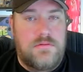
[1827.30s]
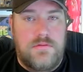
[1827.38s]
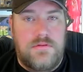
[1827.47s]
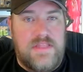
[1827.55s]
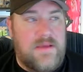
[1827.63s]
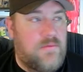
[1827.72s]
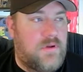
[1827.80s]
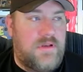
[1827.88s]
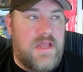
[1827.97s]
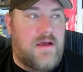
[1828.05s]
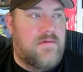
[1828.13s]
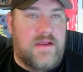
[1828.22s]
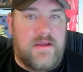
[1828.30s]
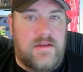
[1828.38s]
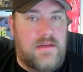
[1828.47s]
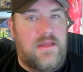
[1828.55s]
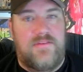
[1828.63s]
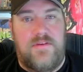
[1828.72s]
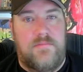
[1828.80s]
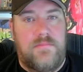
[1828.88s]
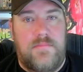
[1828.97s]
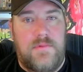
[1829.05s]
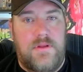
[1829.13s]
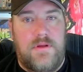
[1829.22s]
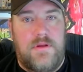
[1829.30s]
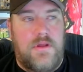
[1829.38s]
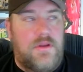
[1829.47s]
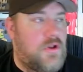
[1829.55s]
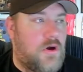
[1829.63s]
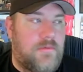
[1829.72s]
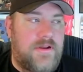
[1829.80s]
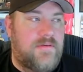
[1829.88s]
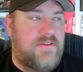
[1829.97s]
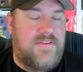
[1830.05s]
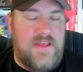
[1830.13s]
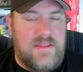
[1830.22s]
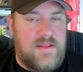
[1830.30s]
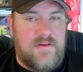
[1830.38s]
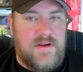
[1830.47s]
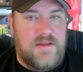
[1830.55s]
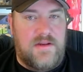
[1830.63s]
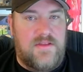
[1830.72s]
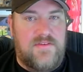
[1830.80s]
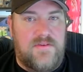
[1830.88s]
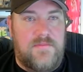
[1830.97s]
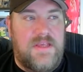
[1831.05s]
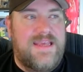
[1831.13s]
they would not recognize him. Nobody would say they'd recognize him.